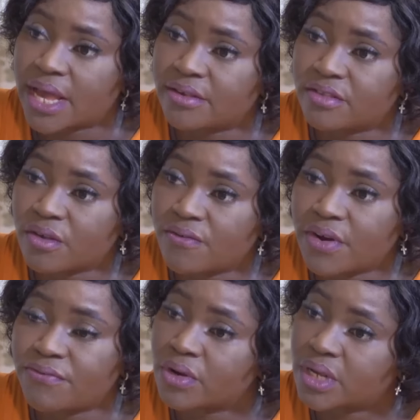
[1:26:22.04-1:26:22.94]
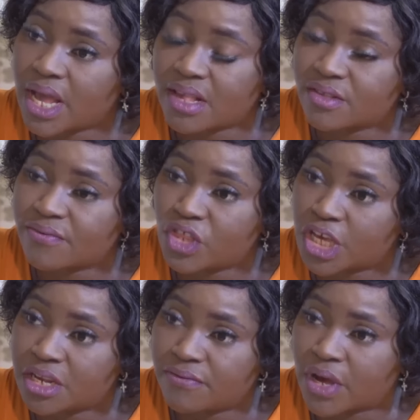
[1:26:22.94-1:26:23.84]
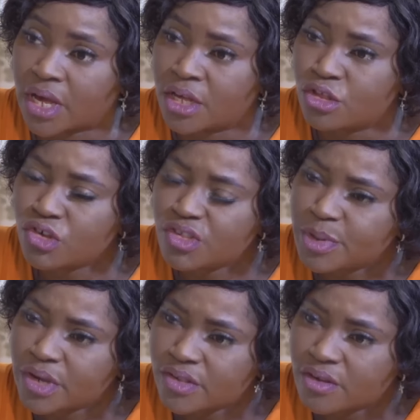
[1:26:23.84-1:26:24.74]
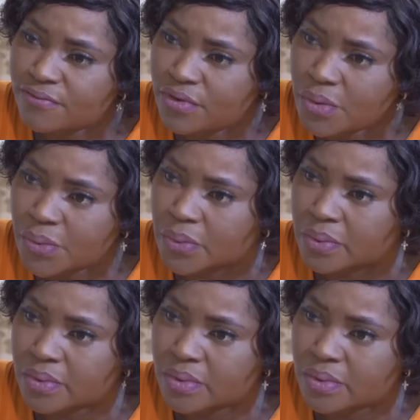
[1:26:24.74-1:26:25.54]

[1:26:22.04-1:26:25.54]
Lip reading: I suffer for the hands of Jennifer just because of you.